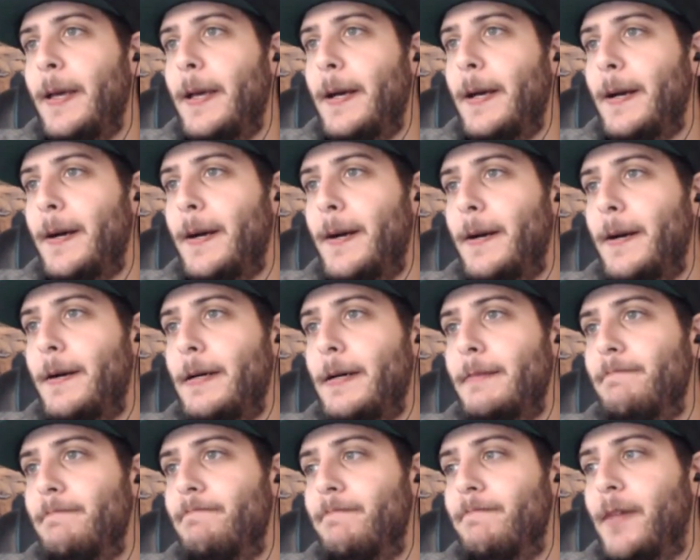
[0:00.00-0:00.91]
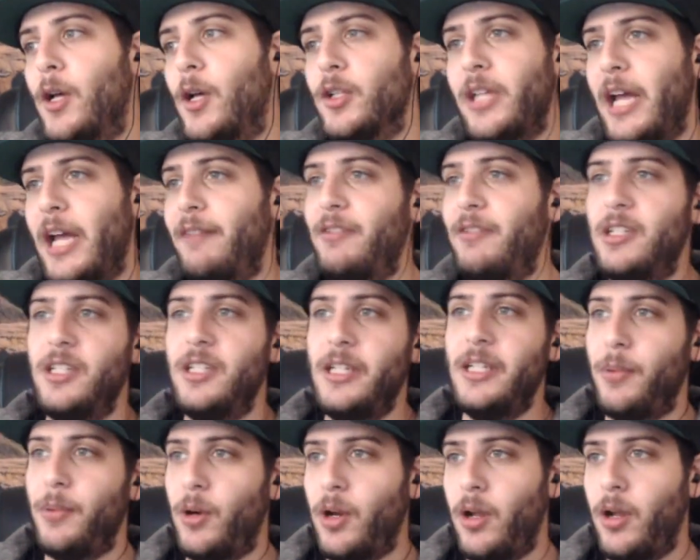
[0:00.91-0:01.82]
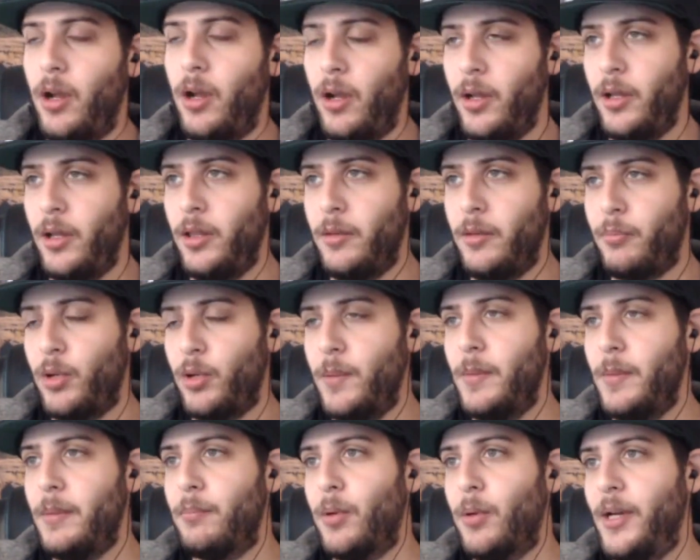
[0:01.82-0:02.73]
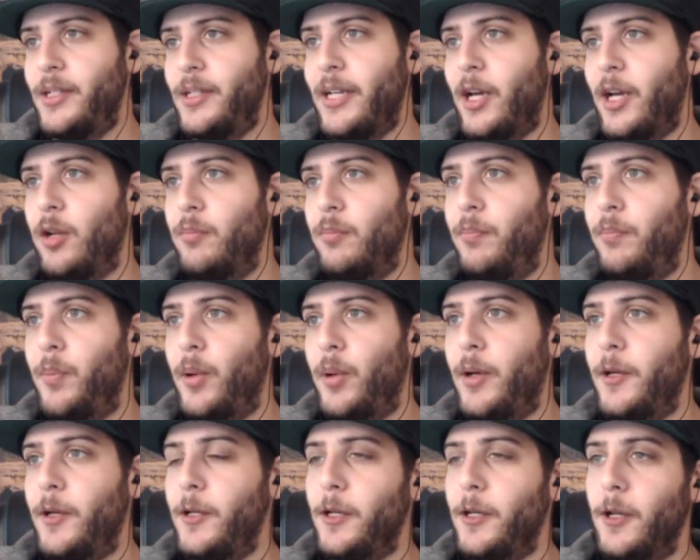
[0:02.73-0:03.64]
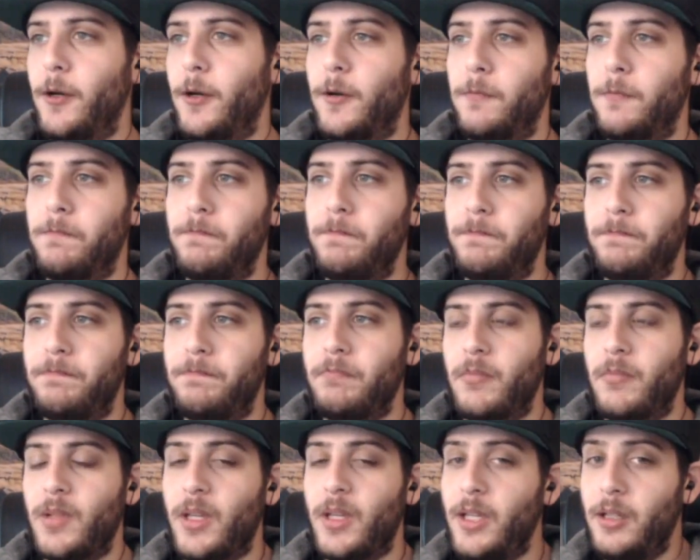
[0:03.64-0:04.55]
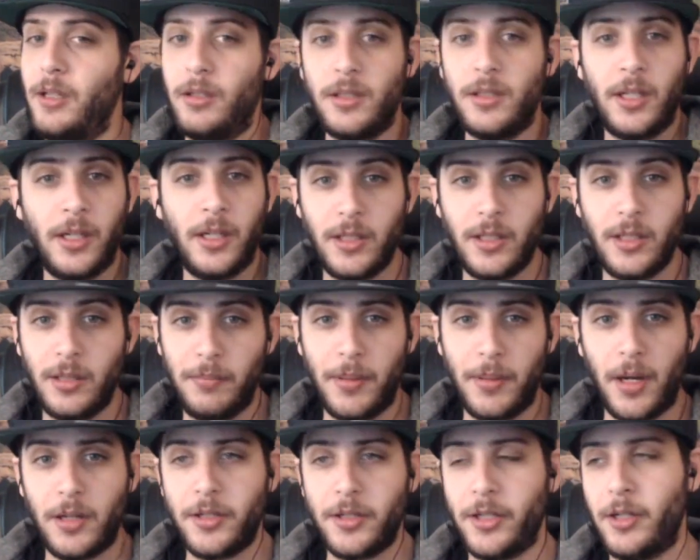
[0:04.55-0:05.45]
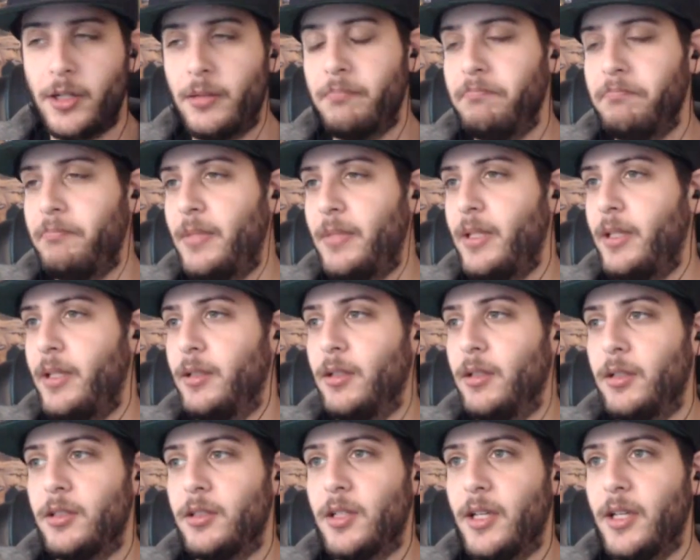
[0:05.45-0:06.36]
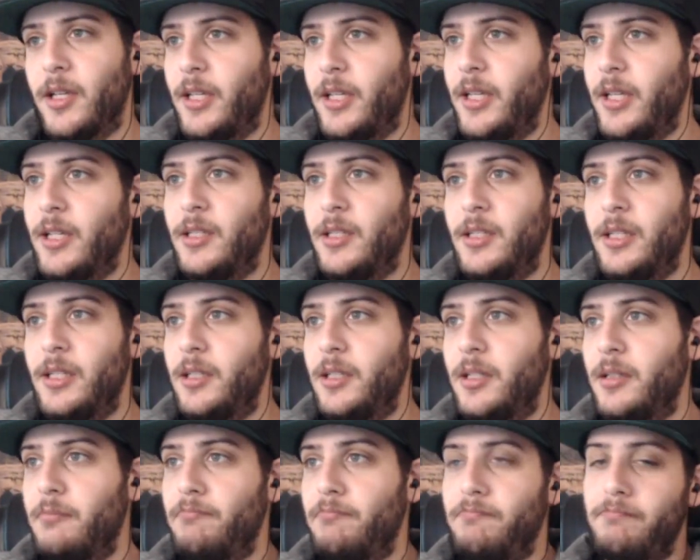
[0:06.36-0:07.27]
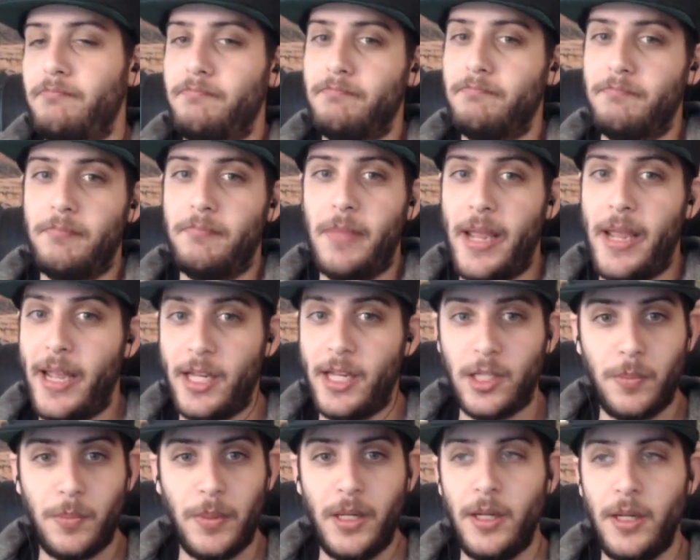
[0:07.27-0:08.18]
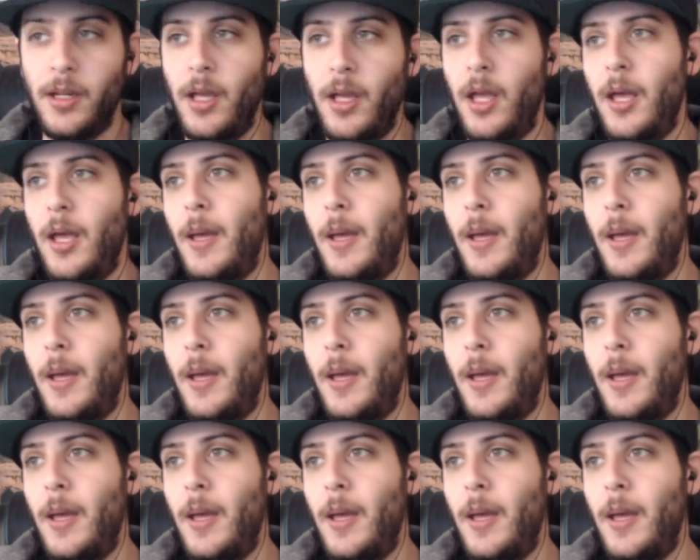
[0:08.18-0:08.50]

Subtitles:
I'll dive in deeper in the premium breakdown, but he looks like a decent boxer. He looks like he has decent hand speed.